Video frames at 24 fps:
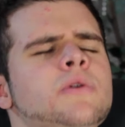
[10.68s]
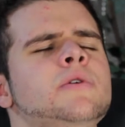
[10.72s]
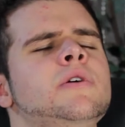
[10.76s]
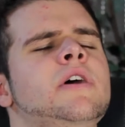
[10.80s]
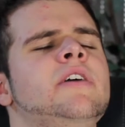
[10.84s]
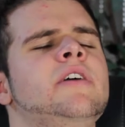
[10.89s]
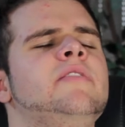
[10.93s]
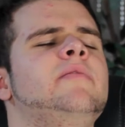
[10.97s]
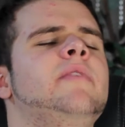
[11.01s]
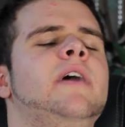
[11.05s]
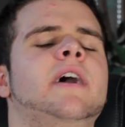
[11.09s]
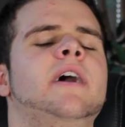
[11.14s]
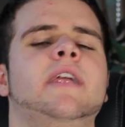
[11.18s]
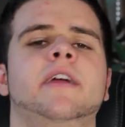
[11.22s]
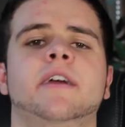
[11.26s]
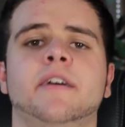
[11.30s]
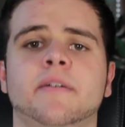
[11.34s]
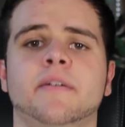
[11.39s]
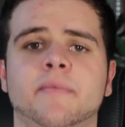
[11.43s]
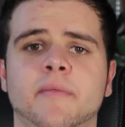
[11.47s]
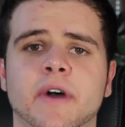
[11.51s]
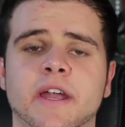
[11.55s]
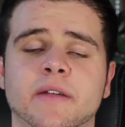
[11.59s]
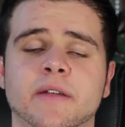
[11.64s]
everybody,
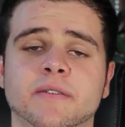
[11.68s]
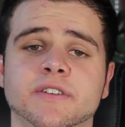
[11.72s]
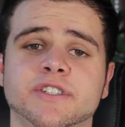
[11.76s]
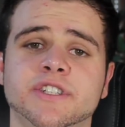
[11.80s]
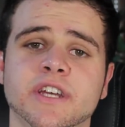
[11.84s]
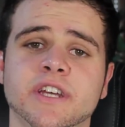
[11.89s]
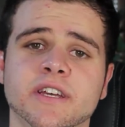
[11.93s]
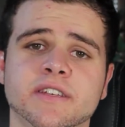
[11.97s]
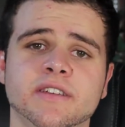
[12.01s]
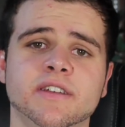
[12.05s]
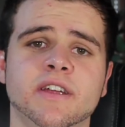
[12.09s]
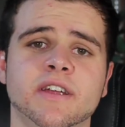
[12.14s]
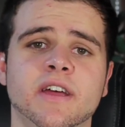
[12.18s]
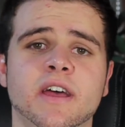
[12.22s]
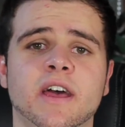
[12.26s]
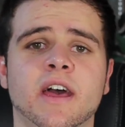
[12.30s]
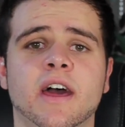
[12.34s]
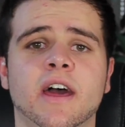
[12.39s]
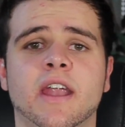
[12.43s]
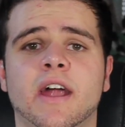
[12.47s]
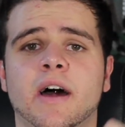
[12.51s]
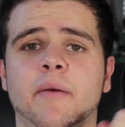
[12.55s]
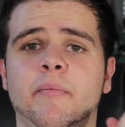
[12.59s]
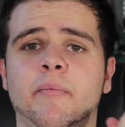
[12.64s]
my name is Jason,
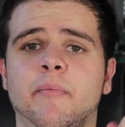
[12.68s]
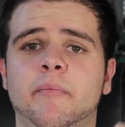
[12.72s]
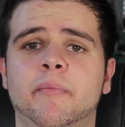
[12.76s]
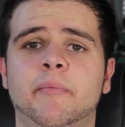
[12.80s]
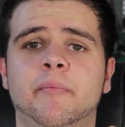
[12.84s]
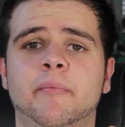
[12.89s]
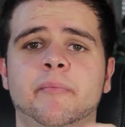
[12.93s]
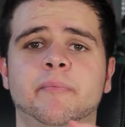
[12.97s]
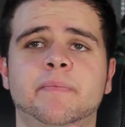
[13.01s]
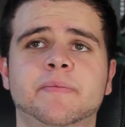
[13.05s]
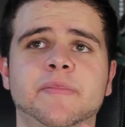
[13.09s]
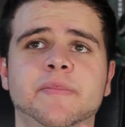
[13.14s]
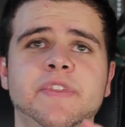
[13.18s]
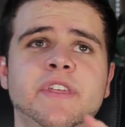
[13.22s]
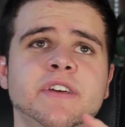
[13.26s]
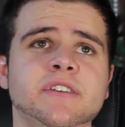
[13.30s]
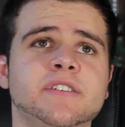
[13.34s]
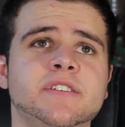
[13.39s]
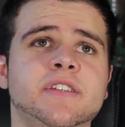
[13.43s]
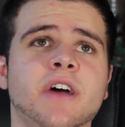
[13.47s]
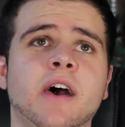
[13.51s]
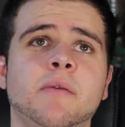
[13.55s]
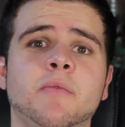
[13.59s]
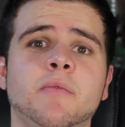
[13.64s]
and I'm
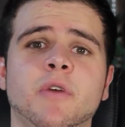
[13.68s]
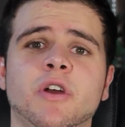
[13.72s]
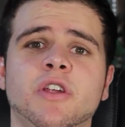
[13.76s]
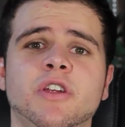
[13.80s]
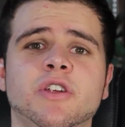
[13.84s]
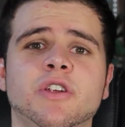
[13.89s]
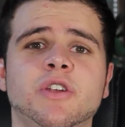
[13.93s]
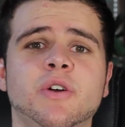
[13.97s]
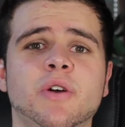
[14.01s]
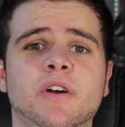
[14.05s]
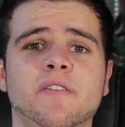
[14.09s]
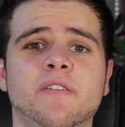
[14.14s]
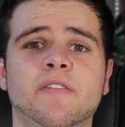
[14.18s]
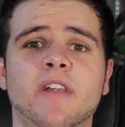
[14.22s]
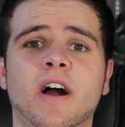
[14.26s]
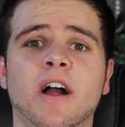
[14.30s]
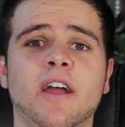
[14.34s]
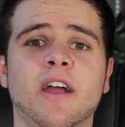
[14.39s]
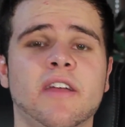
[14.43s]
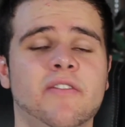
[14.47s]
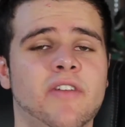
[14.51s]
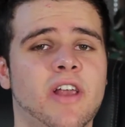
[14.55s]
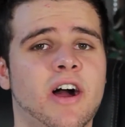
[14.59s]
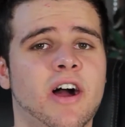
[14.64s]
this time I'm gonna do a
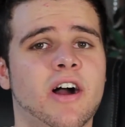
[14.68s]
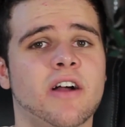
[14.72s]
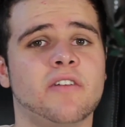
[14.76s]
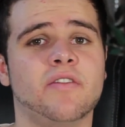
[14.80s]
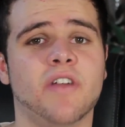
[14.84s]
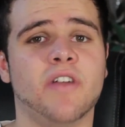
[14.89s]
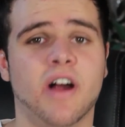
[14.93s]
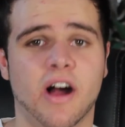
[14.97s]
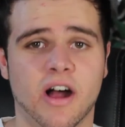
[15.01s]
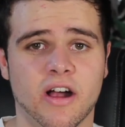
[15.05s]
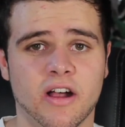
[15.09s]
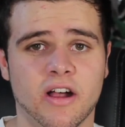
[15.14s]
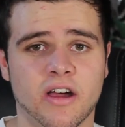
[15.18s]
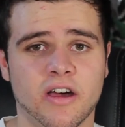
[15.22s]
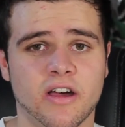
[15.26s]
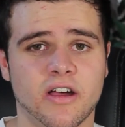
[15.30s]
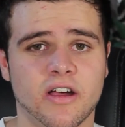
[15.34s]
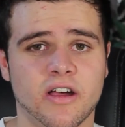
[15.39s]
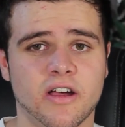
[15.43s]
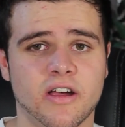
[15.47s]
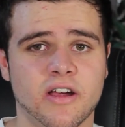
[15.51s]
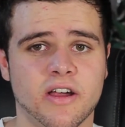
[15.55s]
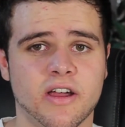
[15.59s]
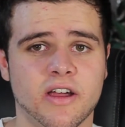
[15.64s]
vloggy vlog vlog,
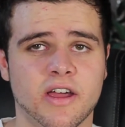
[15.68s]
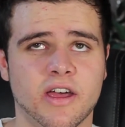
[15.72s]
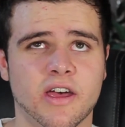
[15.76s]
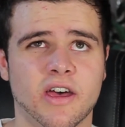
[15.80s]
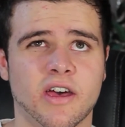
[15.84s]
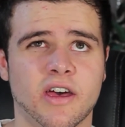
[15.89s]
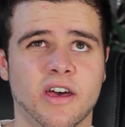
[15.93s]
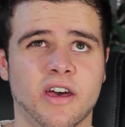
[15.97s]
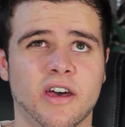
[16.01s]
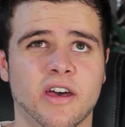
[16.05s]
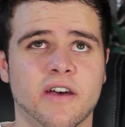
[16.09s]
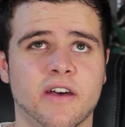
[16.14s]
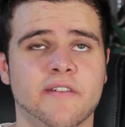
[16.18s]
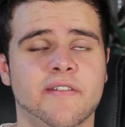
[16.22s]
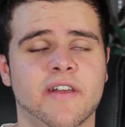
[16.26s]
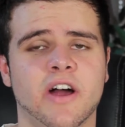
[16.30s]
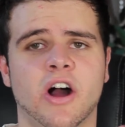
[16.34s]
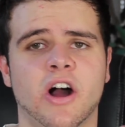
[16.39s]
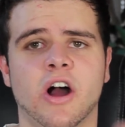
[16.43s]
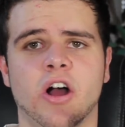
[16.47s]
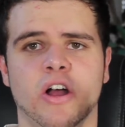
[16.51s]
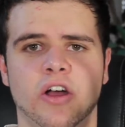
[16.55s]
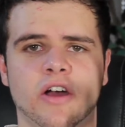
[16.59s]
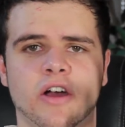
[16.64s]
uh, a
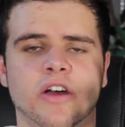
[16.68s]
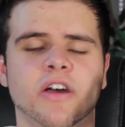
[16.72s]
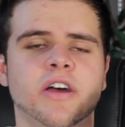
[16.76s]
vlog.